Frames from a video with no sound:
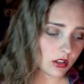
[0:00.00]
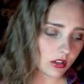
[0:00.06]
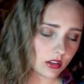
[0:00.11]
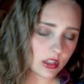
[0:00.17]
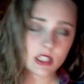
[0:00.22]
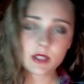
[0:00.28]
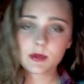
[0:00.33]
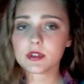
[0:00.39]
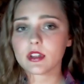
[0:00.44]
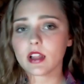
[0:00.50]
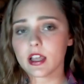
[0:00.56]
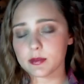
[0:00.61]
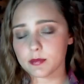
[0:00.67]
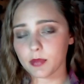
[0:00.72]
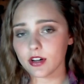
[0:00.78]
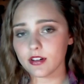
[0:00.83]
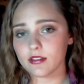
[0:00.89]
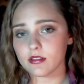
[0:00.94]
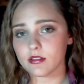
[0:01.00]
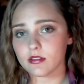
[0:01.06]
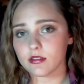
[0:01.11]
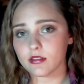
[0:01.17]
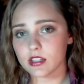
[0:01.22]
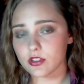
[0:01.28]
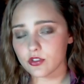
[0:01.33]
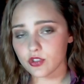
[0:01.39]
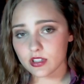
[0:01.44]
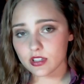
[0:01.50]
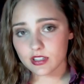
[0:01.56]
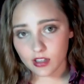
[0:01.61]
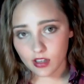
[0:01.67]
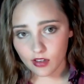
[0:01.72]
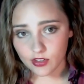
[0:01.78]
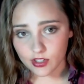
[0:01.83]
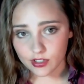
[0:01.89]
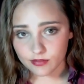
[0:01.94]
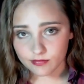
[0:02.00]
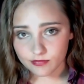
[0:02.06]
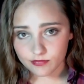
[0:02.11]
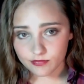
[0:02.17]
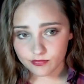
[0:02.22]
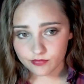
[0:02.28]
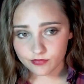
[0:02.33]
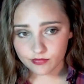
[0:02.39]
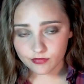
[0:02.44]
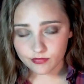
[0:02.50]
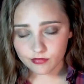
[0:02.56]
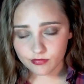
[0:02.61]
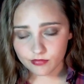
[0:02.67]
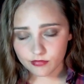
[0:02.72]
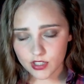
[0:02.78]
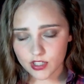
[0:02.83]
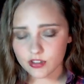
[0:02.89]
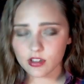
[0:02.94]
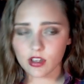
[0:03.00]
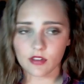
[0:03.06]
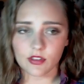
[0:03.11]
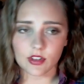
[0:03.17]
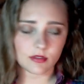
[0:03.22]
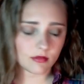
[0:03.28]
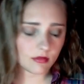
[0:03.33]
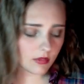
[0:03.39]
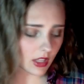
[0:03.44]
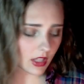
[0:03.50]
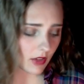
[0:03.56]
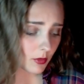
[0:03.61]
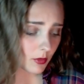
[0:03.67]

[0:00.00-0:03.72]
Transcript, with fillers: this last part is addressed to Kevin. Mr. Kevin, Kevin